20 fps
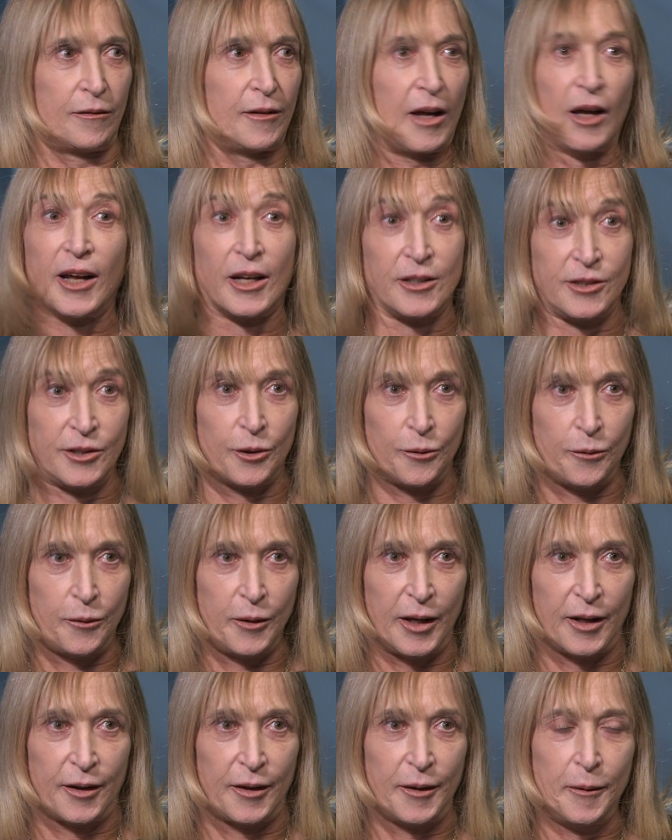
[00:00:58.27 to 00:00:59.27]
against their
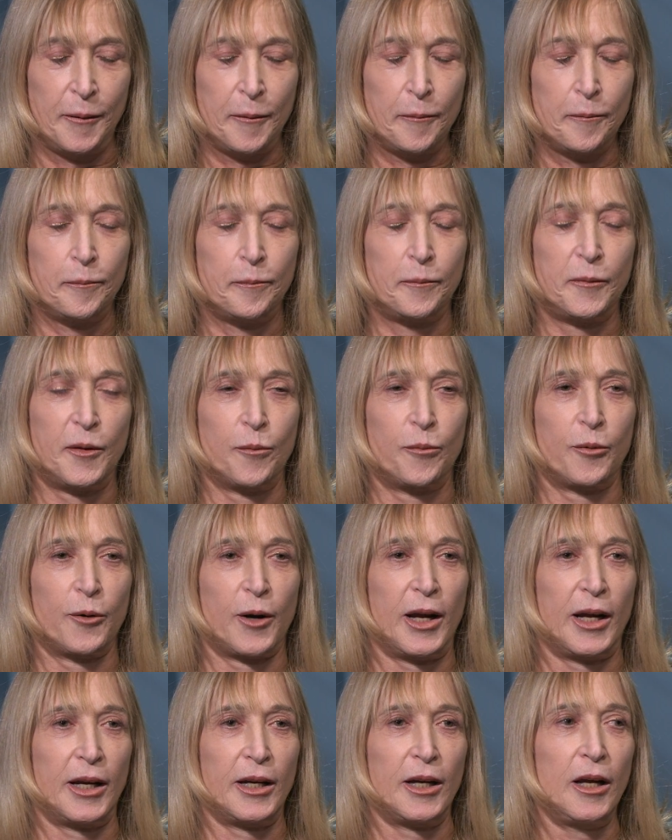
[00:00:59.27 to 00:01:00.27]
will. The
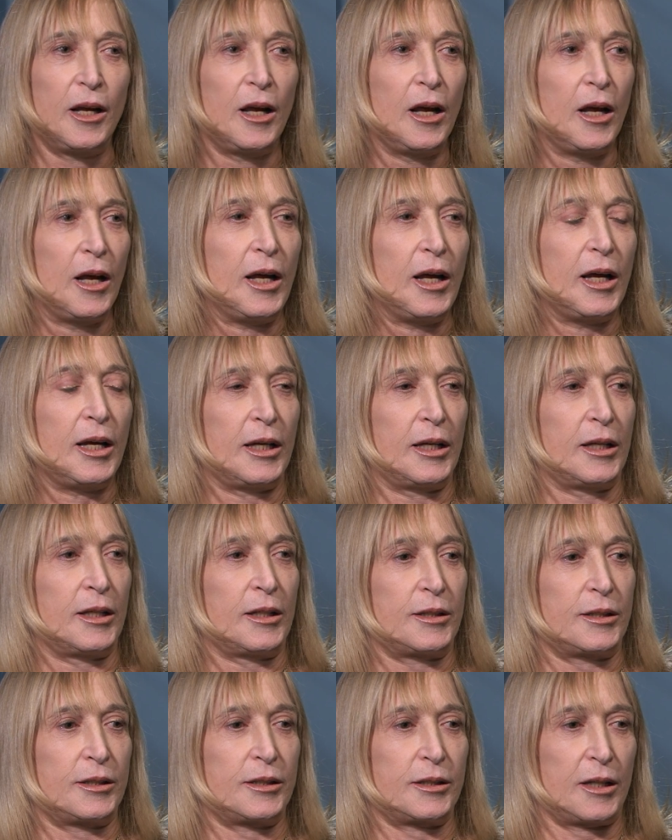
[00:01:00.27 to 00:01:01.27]
brain
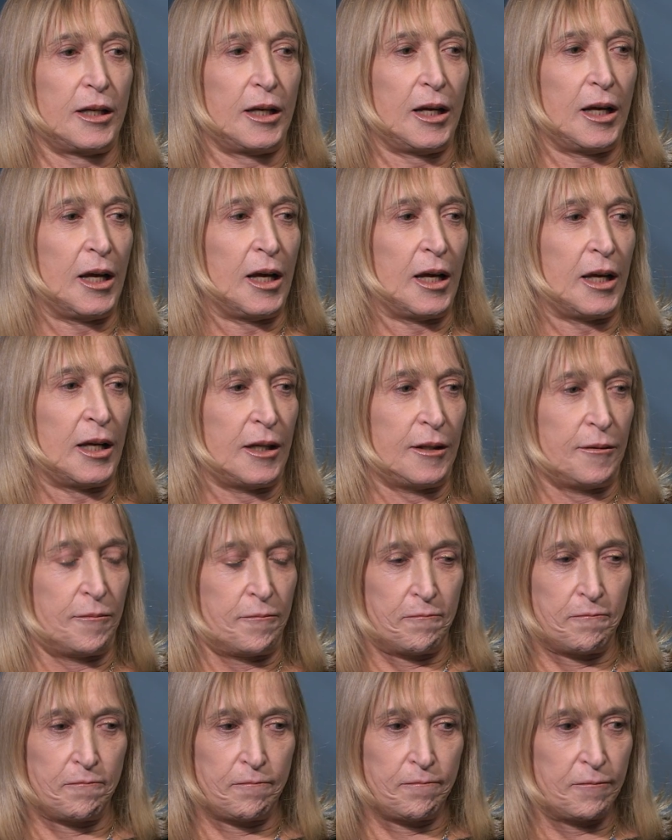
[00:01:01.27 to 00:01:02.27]
is a
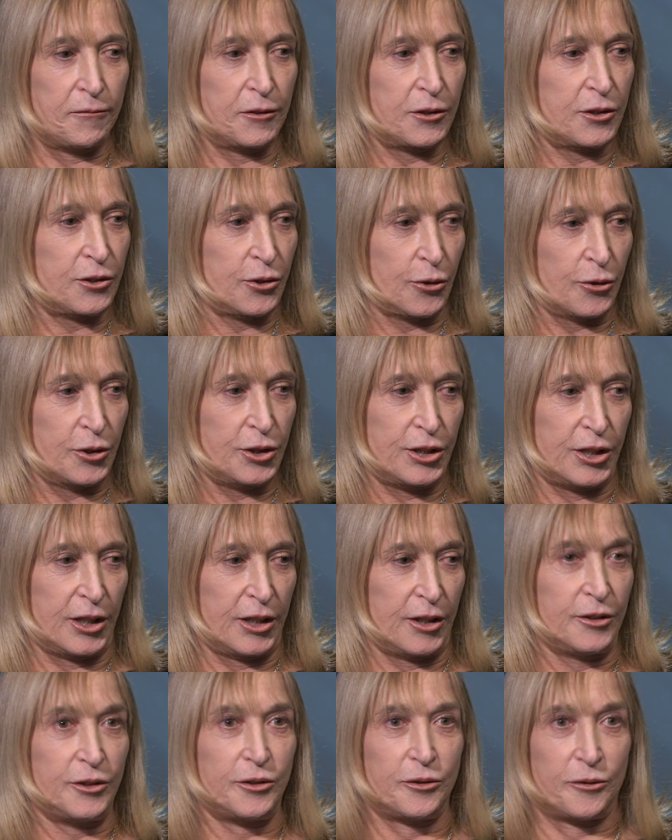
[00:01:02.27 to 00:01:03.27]

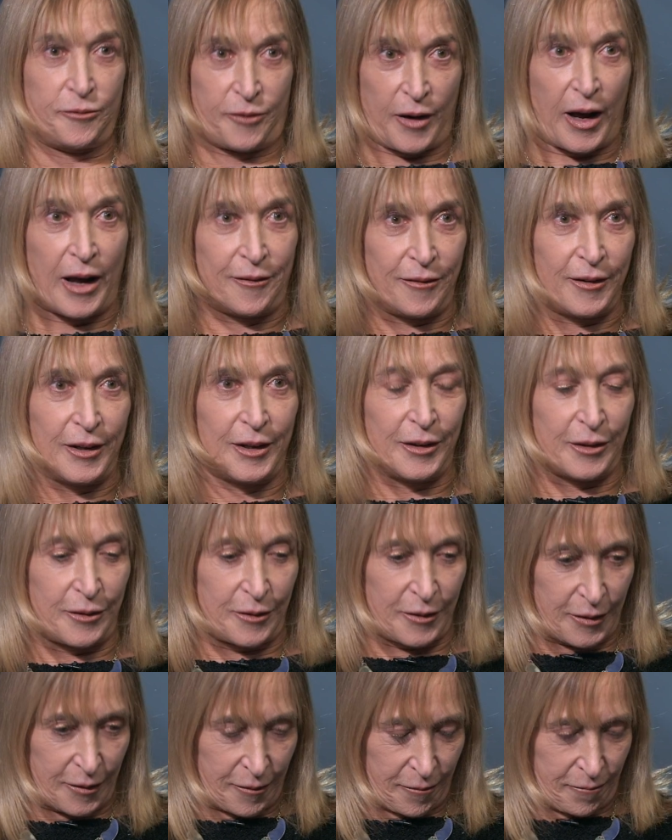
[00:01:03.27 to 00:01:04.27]
searching,
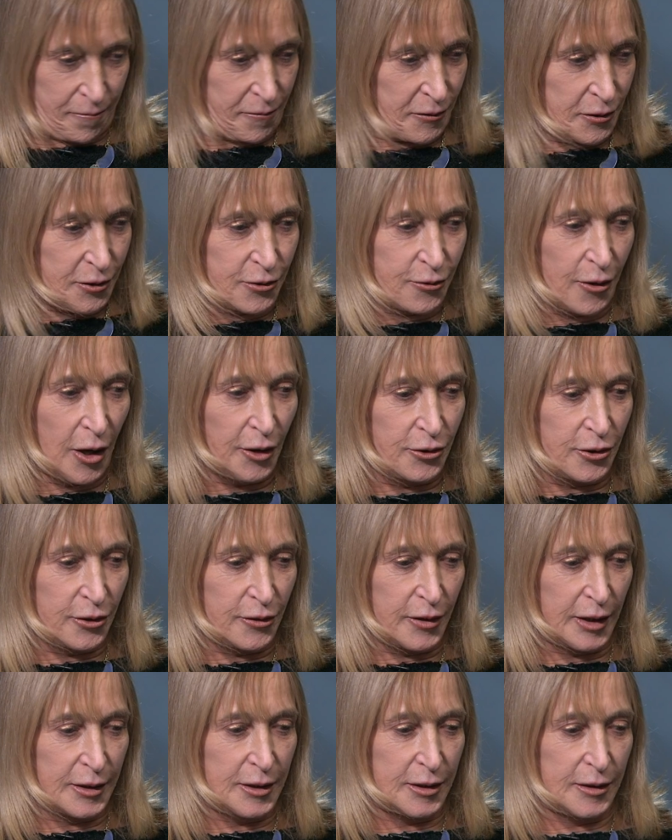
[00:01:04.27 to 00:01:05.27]
surviving structure
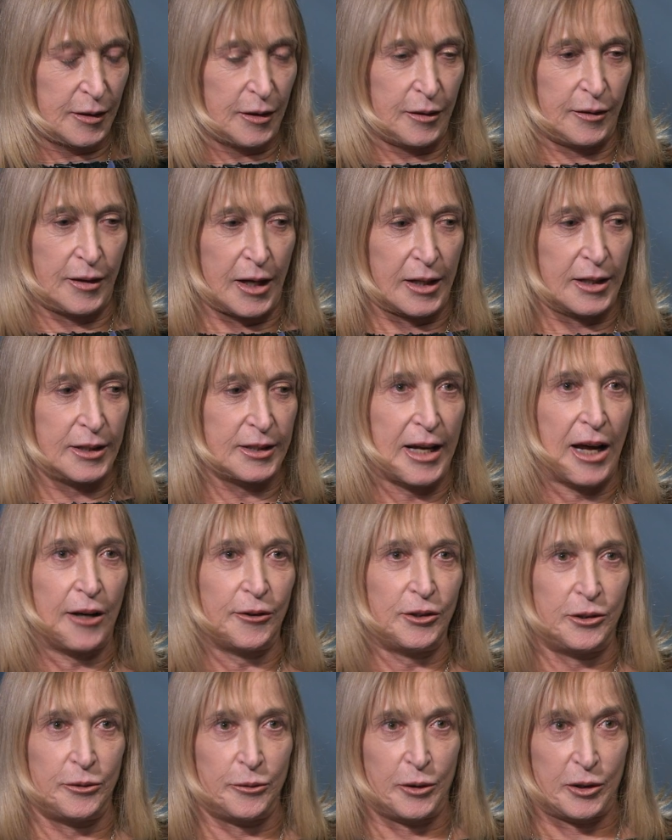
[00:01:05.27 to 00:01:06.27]
that is
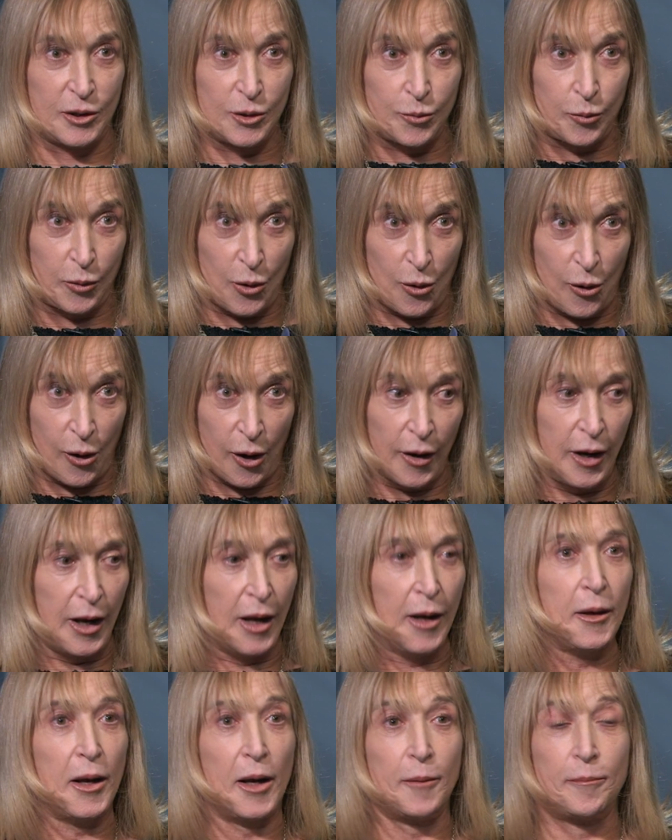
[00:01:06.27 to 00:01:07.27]
out to explore
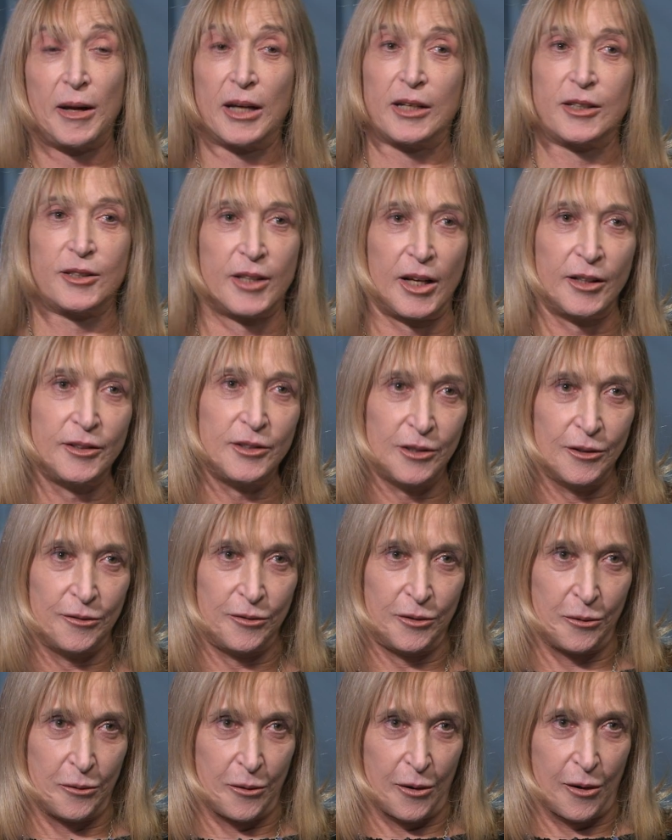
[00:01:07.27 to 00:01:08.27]
and make sense of
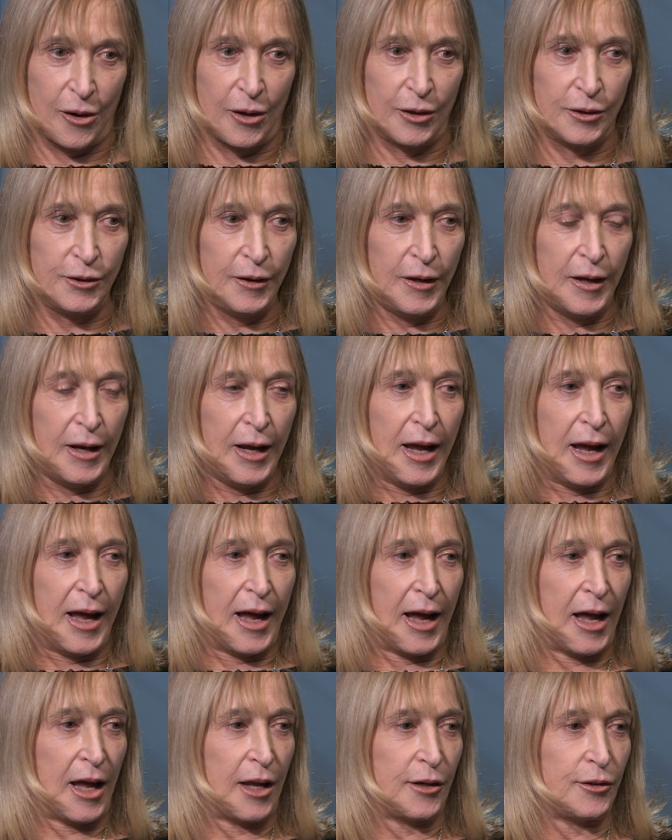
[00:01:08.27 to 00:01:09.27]
the world,
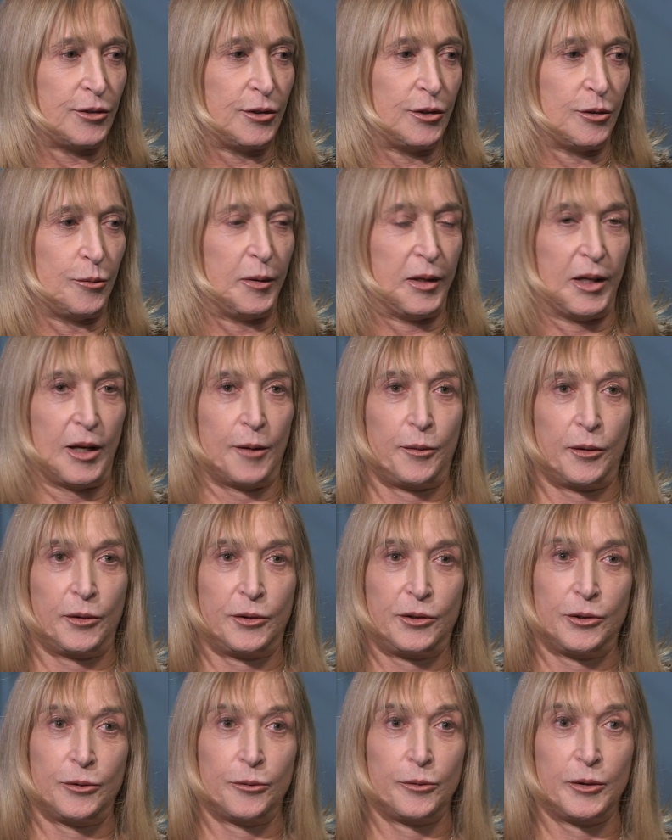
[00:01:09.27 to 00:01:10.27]
and to be able
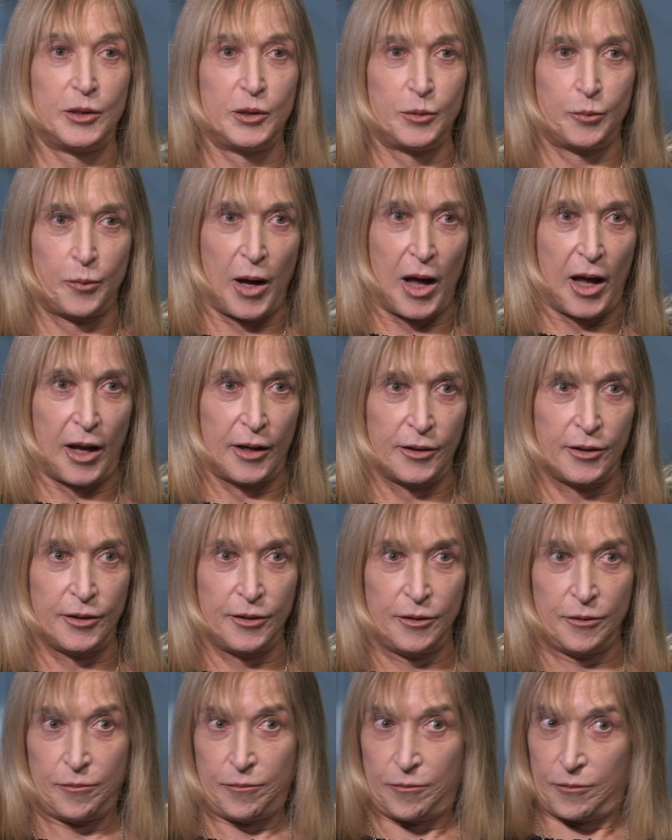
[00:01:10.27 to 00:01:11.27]
to
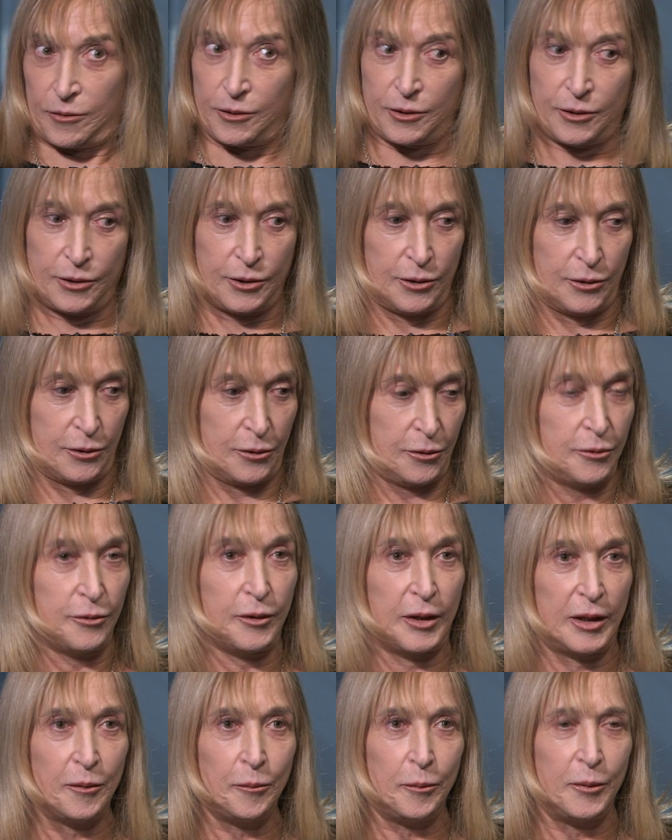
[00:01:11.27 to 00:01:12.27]
respond
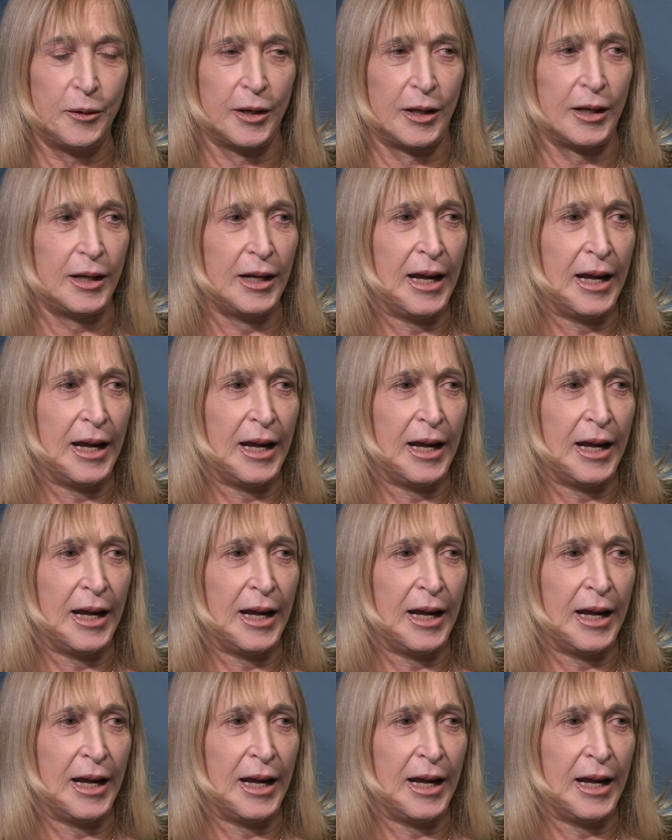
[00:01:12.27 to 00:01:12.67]
to input.